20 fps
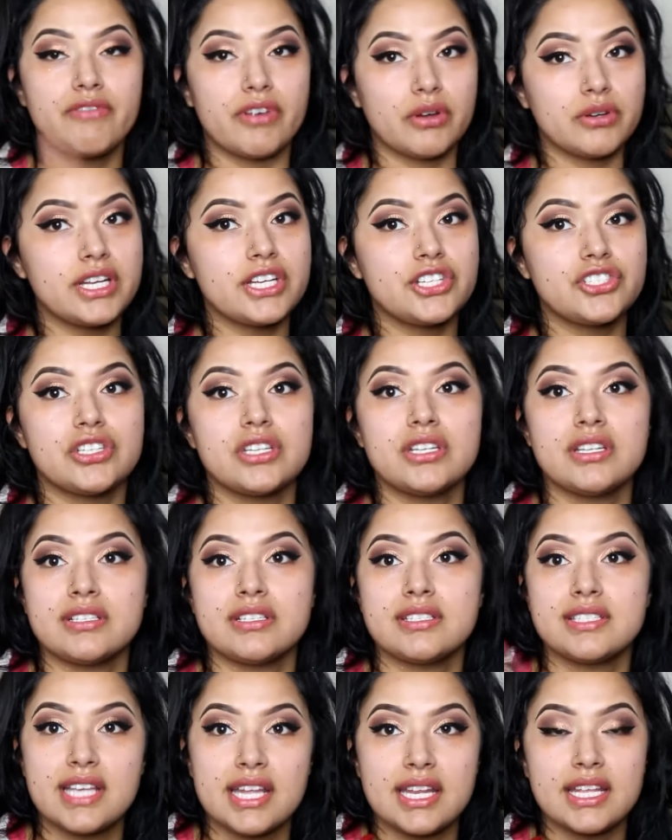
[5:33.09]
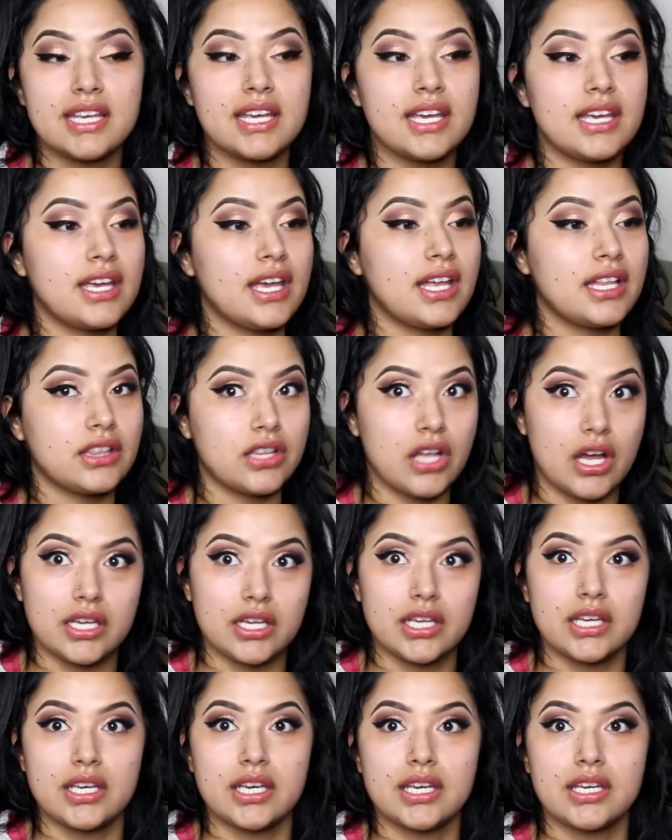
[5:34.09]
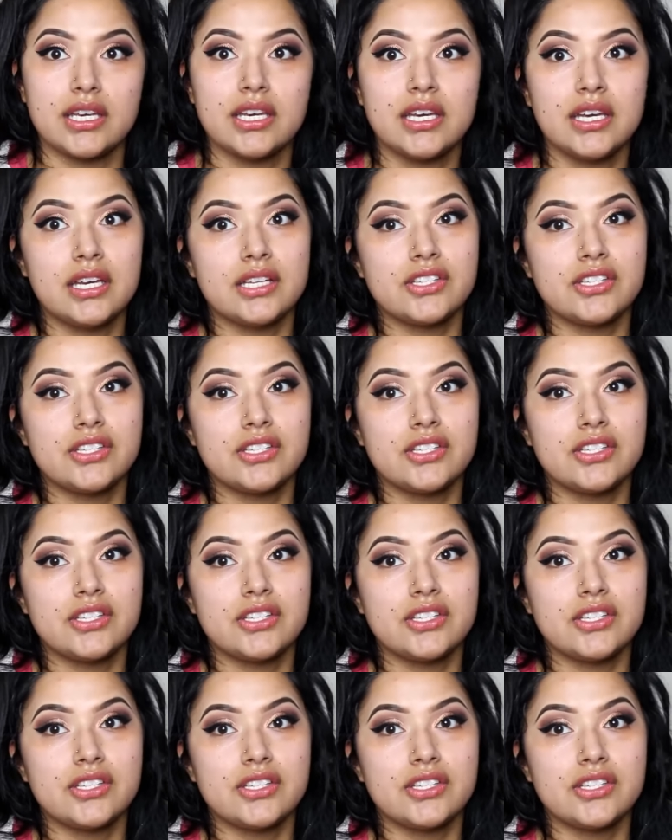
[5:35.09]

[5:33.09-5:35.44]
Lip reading: foundation, setting it, and locking it.